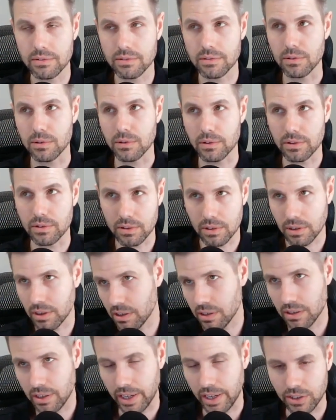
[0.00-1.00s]
or
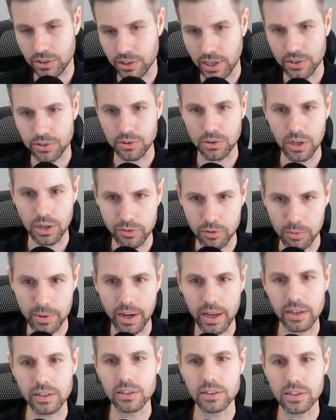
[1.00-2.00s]
tangential government
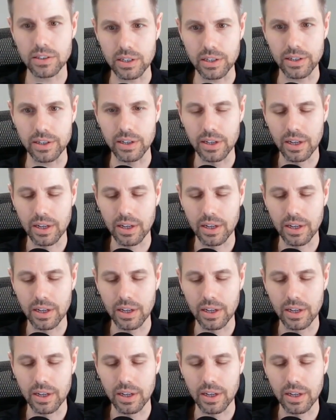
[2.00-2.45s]
agency